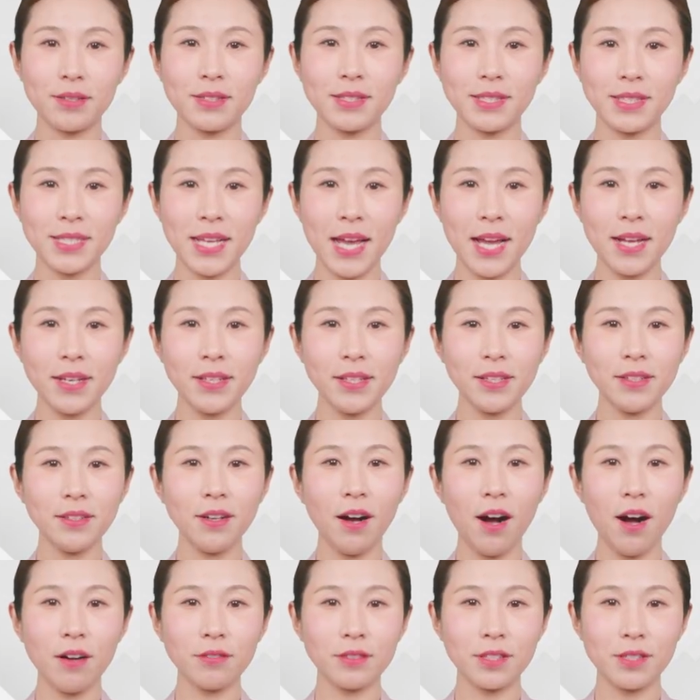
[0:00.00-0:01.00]
standing
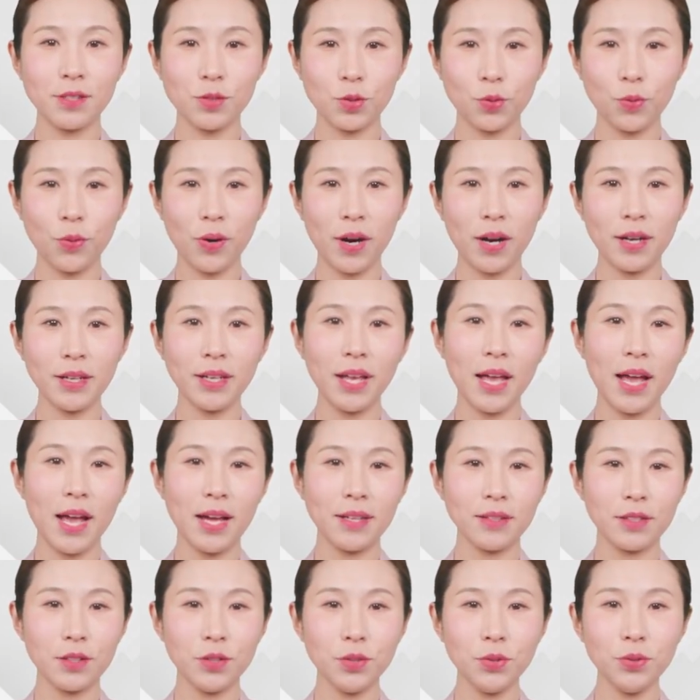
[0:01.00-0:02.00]
on the square
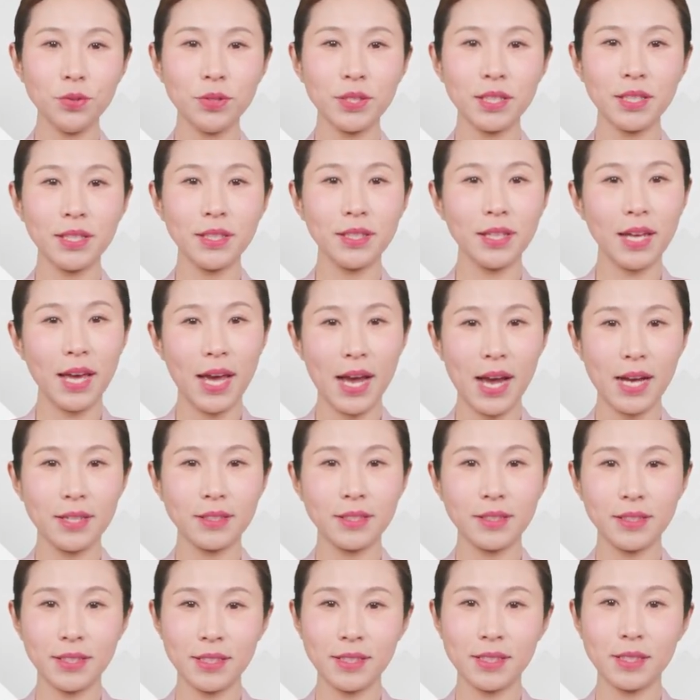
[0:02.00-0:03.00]
and looking
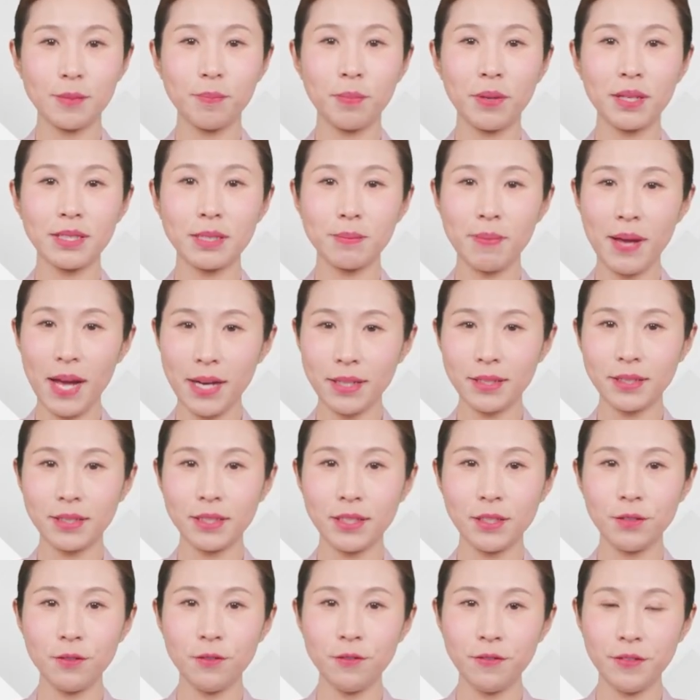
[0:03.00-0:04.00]
at this
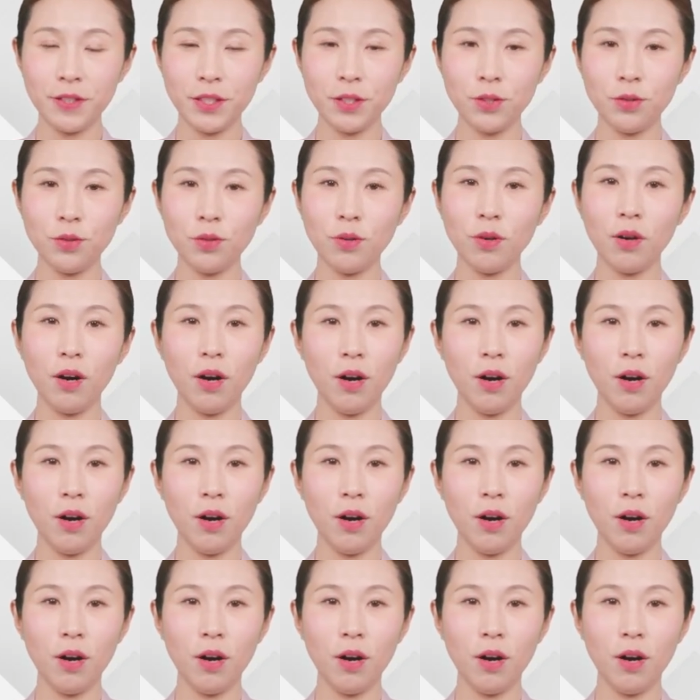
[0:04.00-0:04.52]
perspective view